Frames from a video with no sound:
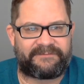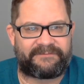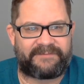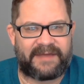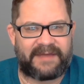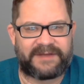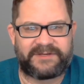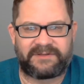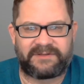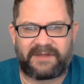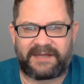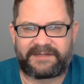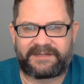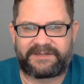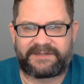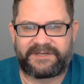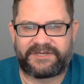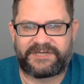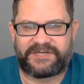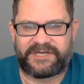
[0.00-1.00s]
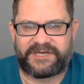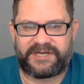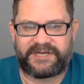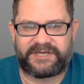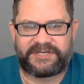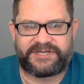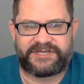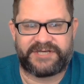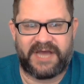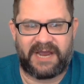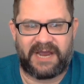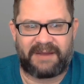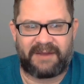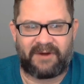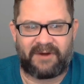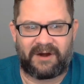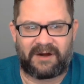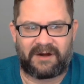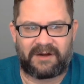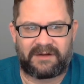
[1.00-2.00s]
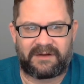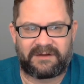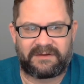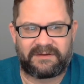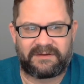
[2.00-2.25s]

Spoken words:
I do like the jean check mark